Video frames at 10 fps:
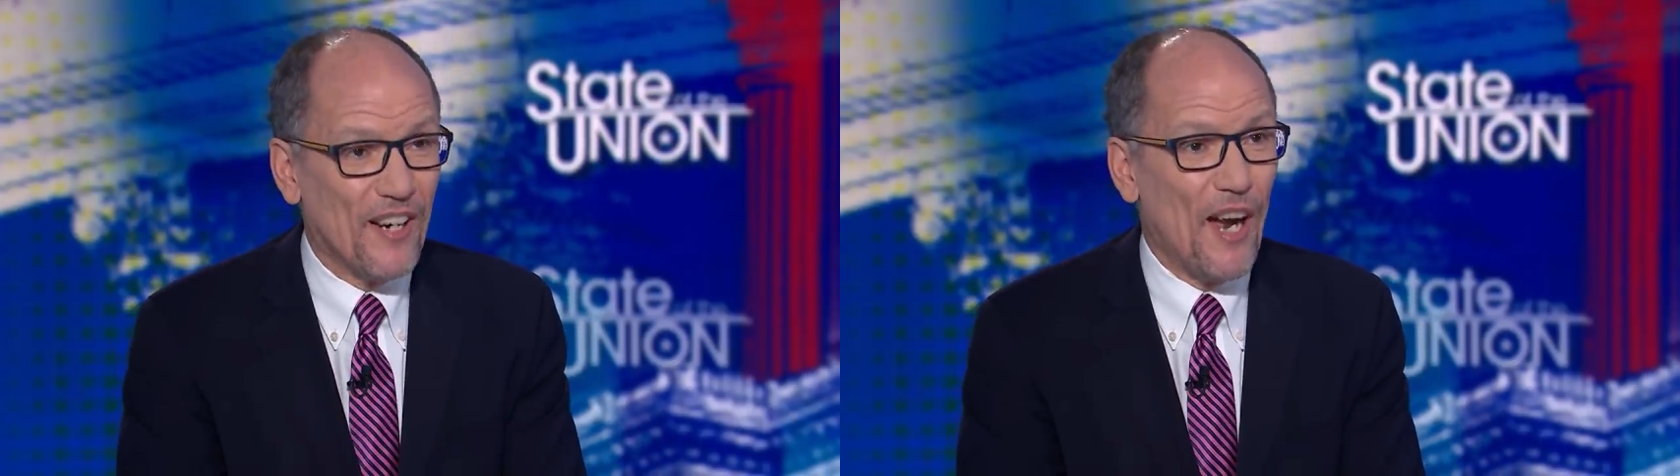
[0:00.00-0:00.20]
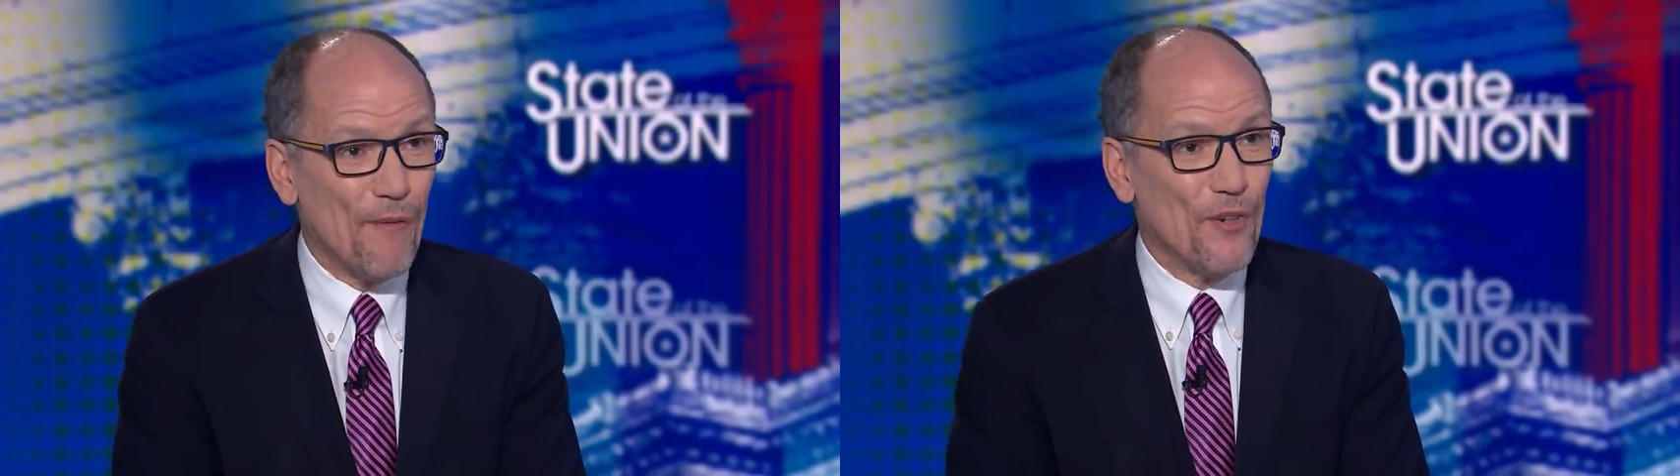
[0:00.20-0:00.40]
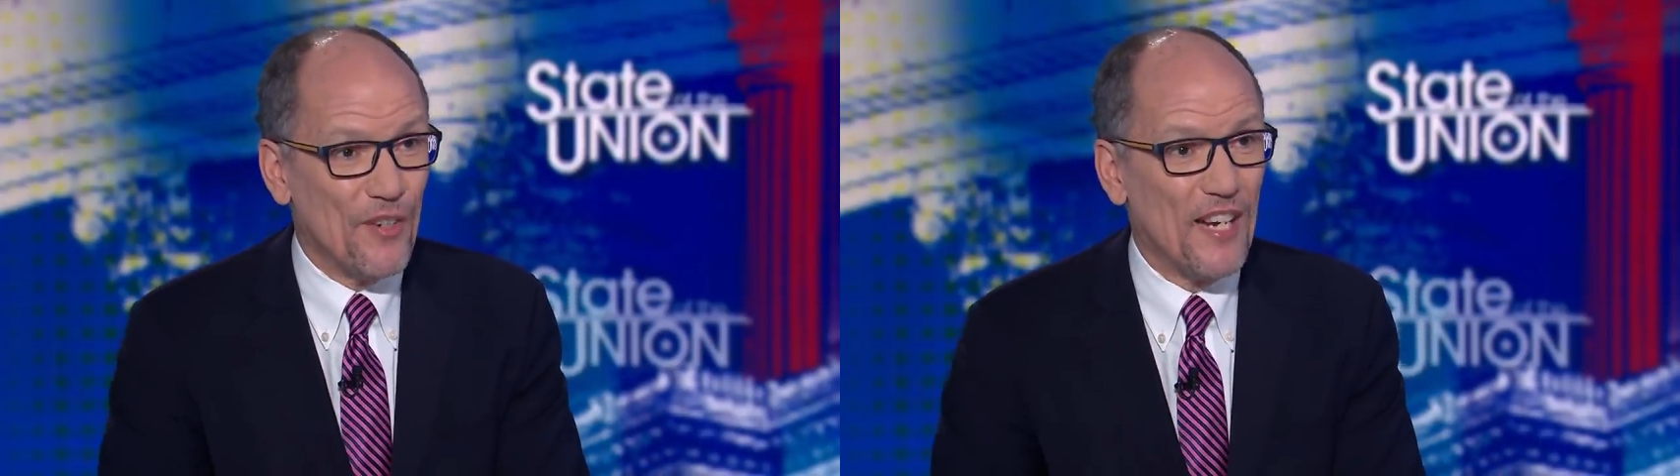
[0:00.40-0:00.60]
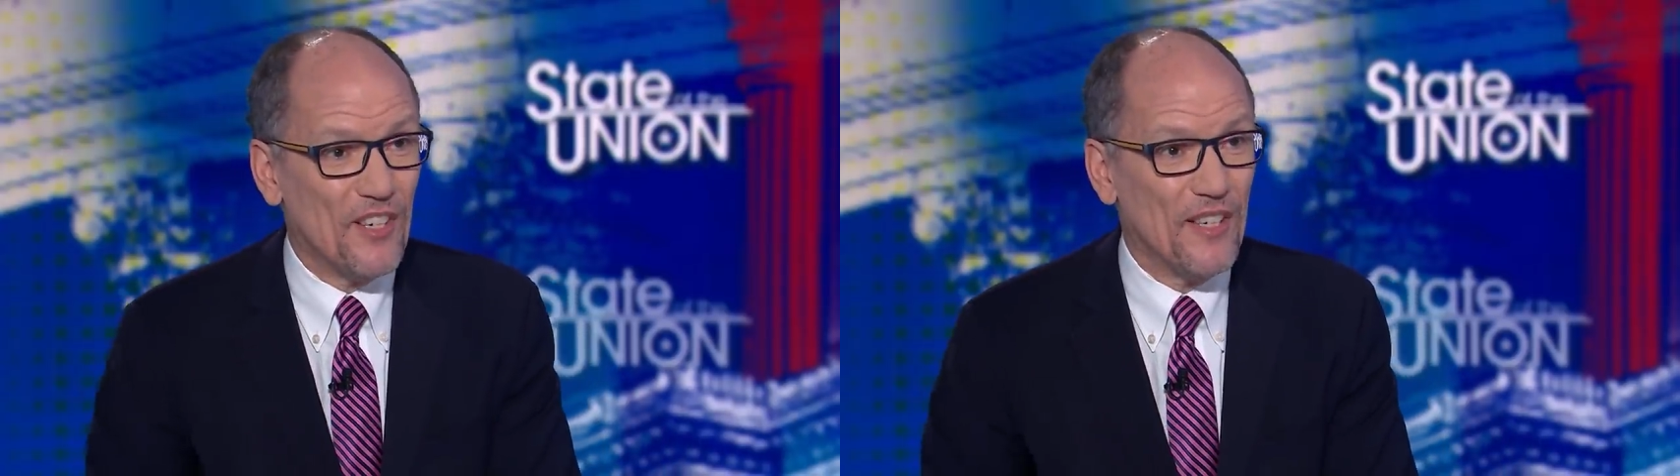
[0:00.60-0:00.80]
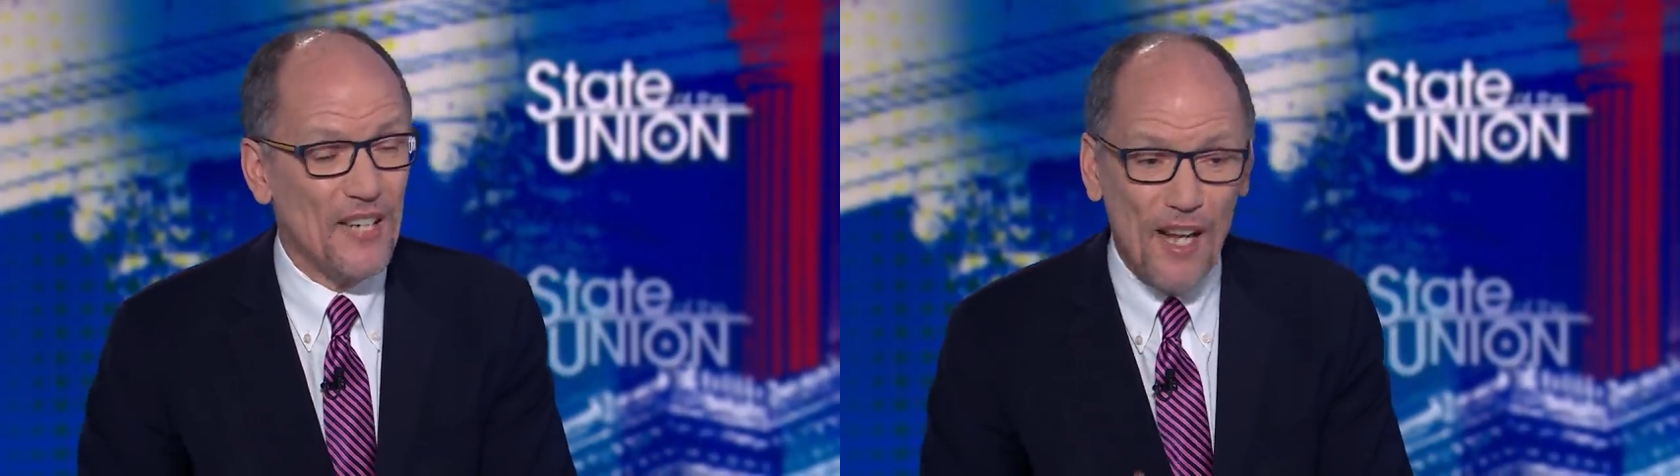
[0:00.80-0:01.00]

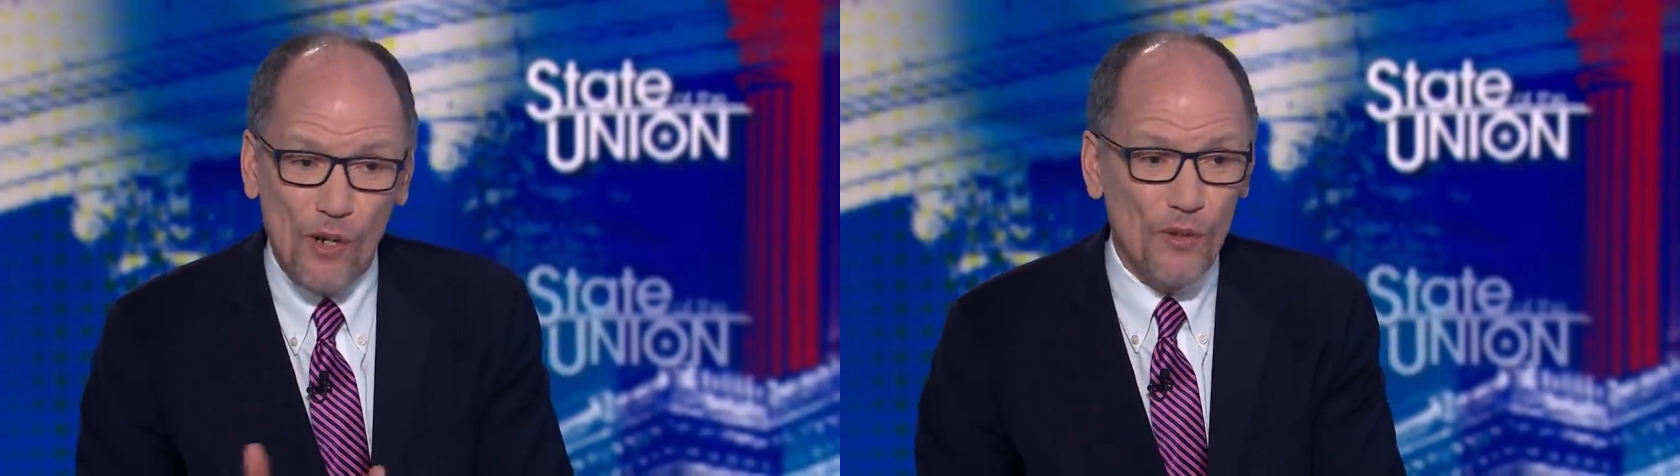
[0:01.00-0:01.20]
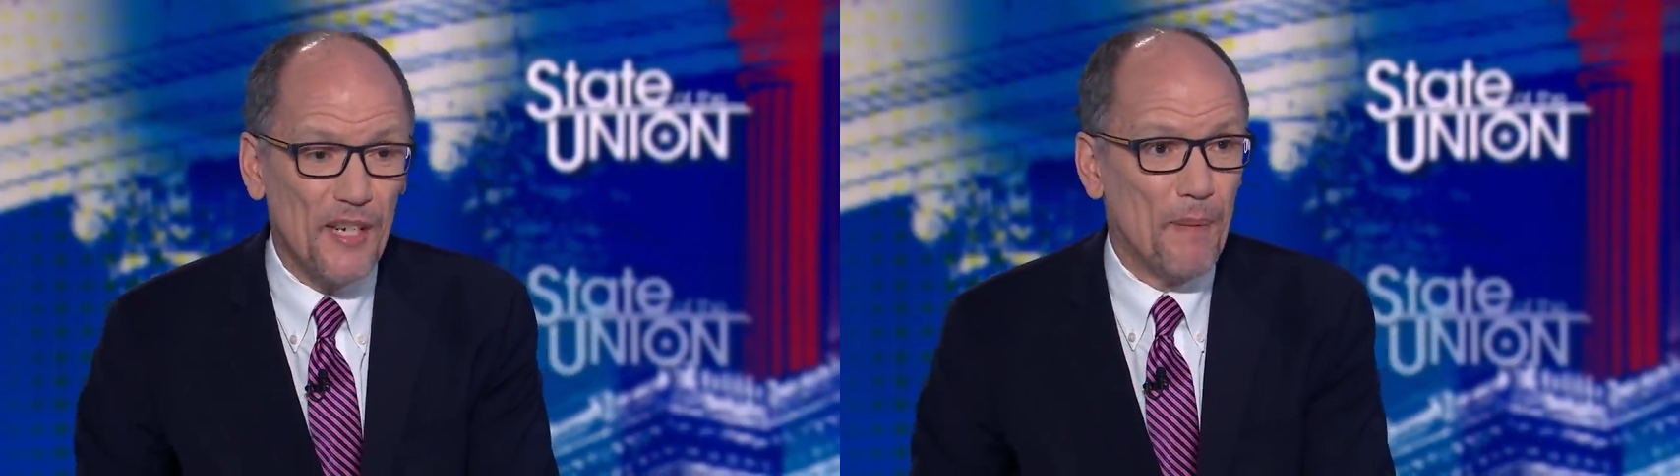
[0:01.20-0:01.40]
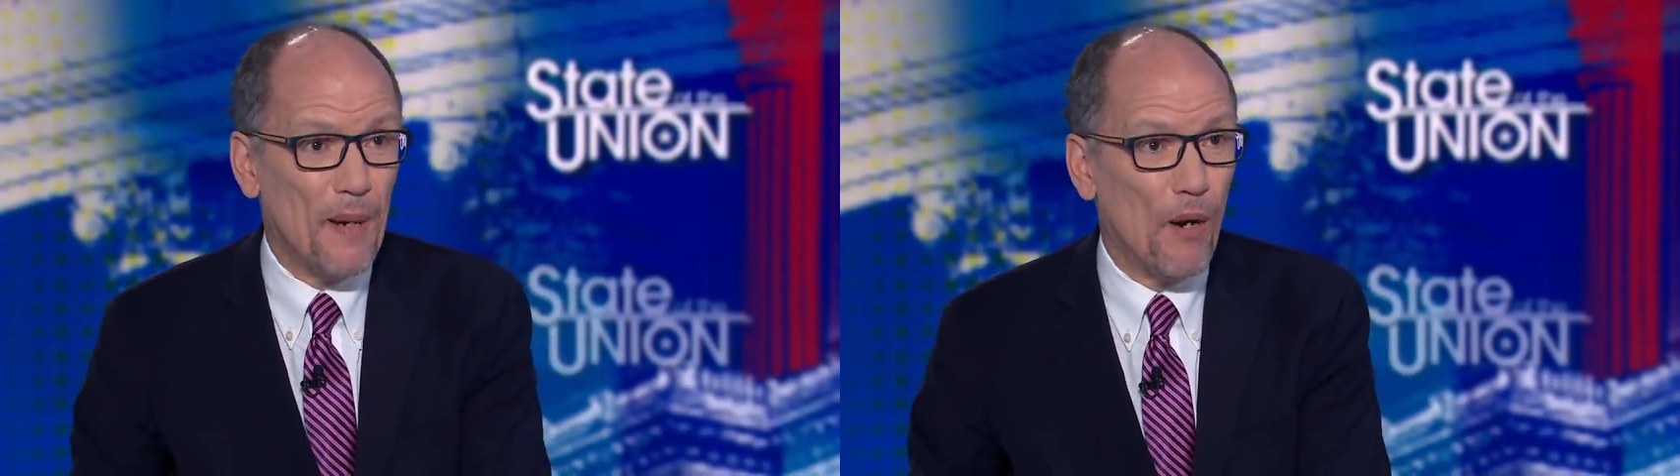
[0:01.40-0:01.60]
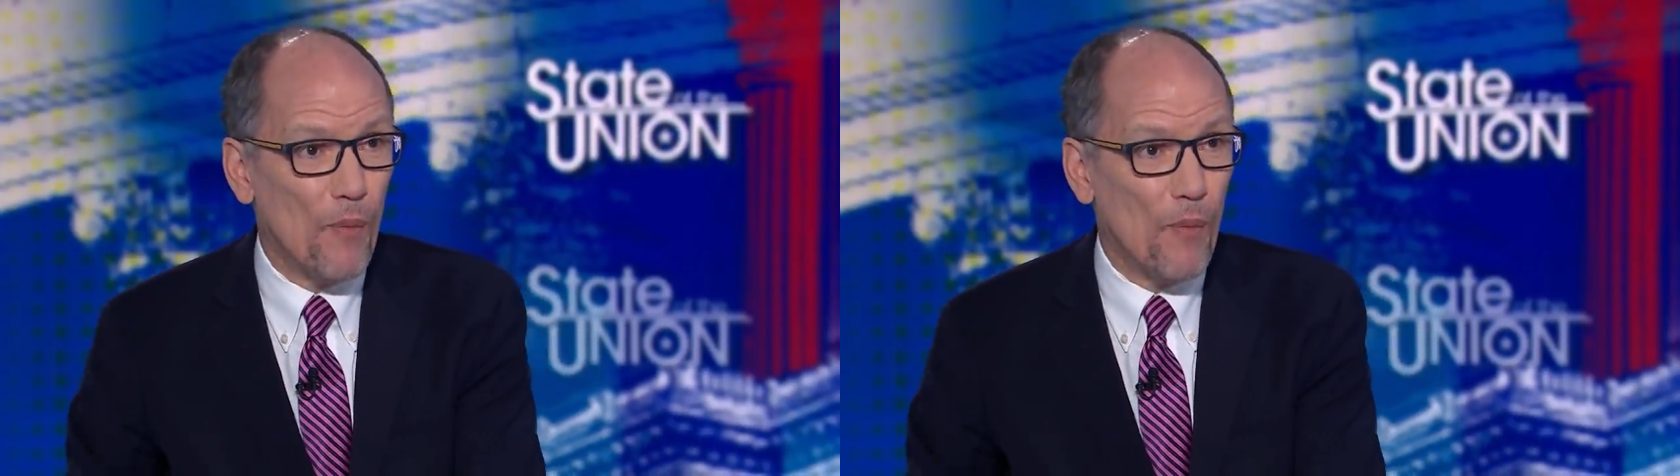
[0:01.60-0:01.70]
conversation, not only about